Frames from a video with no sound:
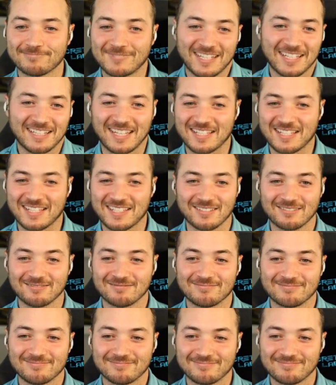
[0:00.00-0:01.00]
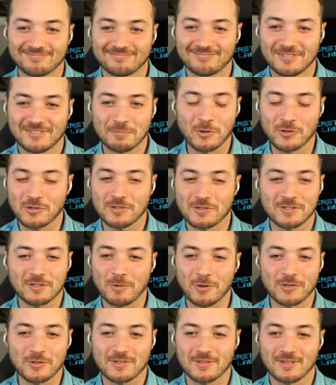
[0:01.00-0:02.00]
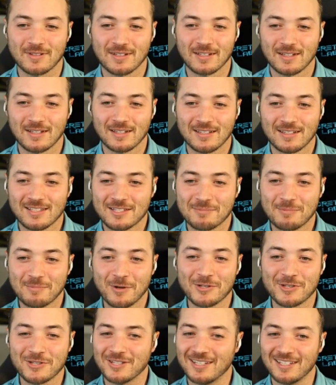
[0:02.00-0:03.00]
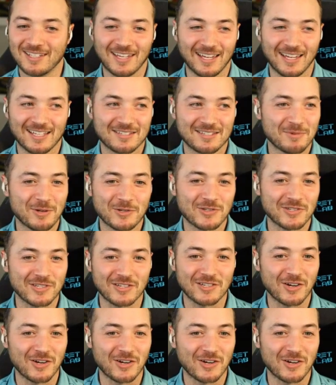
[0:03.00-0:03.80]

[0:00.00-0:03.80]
I think that's it. Plant plant most, based most, pizza. It's mostly yeah, it's mostly